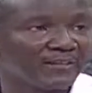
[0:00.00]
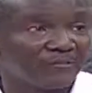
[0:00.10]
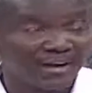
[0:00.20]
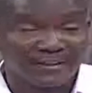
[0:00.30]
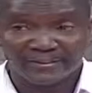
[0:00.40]
In
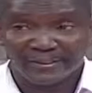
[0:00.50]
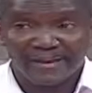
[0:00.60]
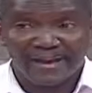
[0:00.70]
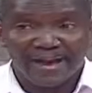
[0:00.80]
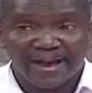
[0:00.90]
fact,
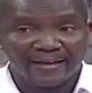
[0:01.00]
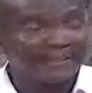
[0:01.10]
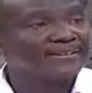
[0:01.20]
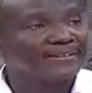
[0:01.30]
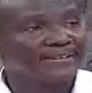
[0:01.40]
a
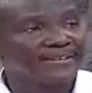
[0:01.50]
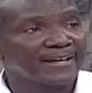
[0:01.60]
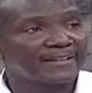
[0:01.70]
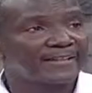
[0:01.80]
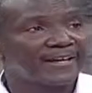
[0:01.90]
recent
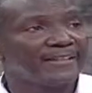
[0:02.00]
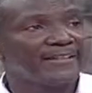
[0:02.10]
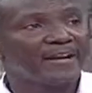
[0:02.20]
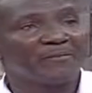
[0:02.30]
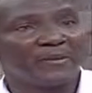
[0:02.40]
research study
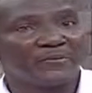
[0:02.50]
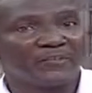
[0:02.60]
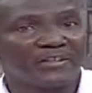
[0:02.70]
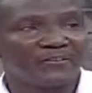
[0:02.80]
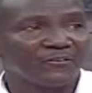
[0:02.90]
done by
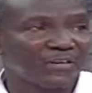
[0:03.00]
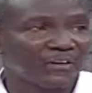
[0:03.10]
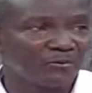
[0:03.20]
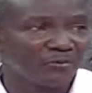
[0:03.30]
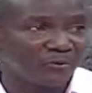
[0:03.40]
University of
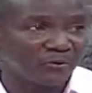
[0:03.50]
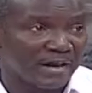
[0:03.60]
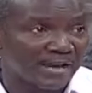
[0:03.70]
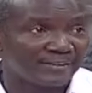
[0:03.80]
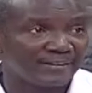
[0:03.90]
Nairobi on
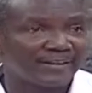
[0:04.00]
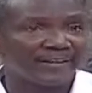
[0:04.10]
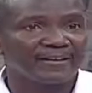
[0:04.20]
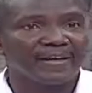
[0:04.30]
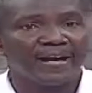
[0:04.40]

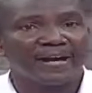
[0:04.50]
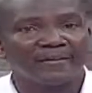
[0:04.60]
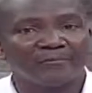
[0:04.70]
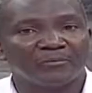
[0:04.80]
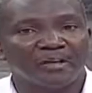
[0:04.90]
large-scale